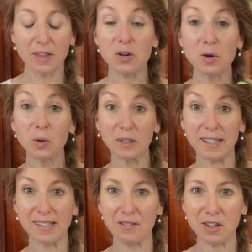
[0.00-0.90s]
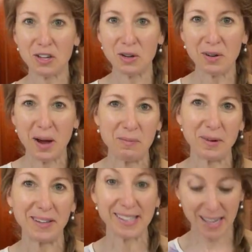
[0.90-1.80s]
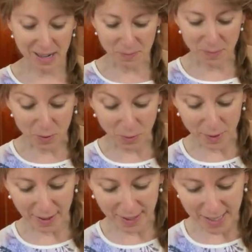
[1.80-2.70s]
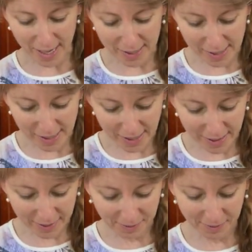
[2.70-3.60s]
the coolness of the cucumber is gonna be really tasty.